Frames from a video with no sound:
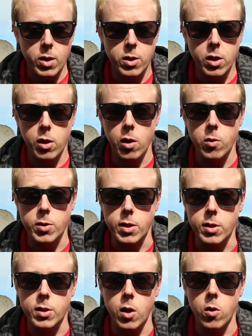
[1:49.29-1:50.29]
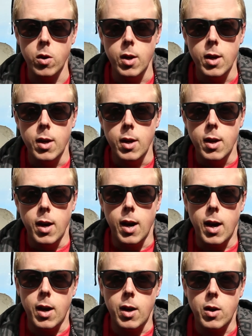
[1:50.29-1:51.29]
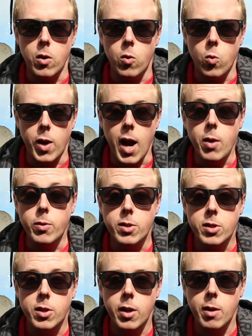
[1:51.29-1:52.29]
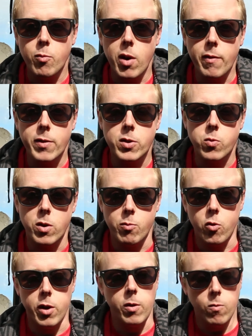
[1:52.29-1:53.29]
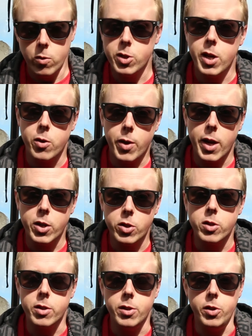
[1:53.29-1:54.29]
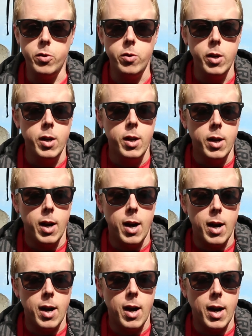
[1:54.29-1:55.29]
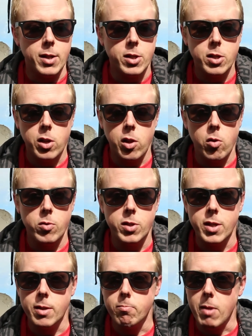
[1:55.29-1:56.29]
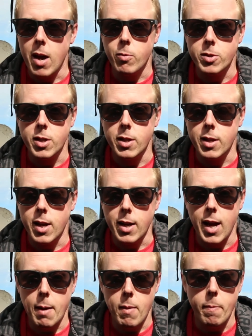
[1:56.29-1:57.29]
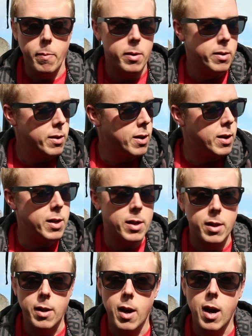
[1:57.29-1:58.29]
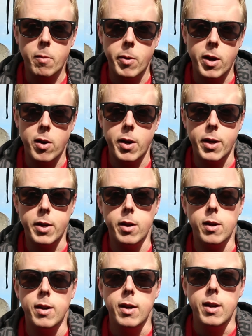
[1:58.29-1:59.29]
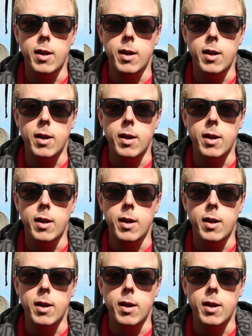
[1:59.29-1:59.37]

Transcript: to close it. So when I was cooking breakfast one morning, which I occasionally do, I just closed it and that was it. And then I came up into the cockpit area here,